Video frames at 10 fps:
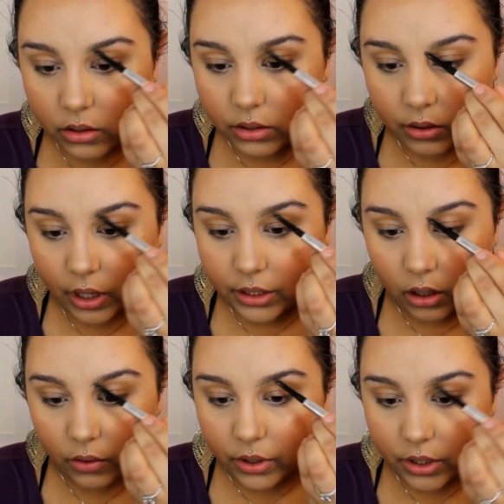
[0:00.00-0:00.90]
So as
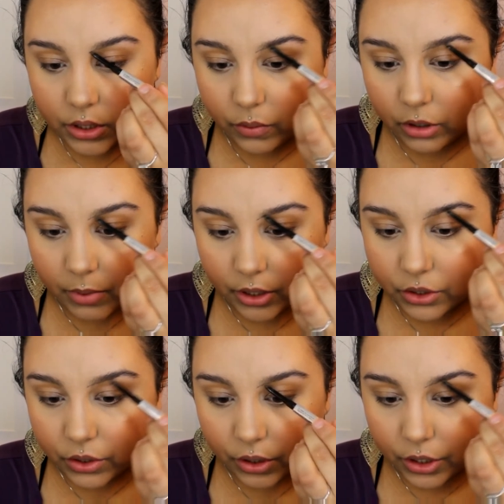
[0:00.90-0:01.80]
always, you want to make
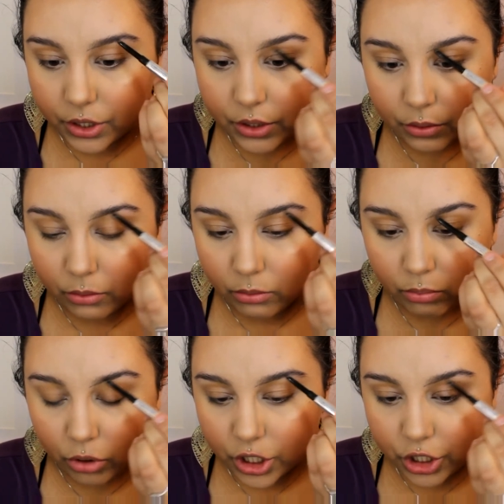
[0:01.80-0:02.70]
sure to
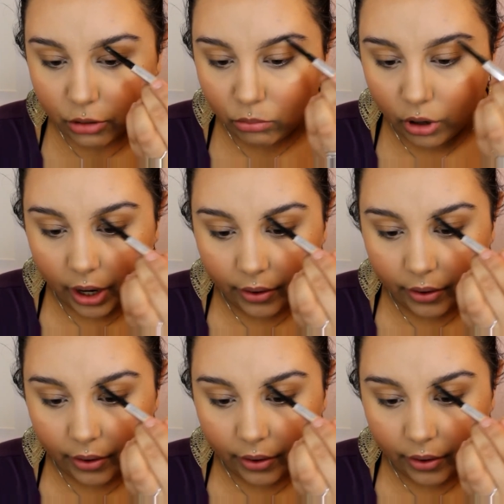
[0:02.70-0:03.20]
brush your brow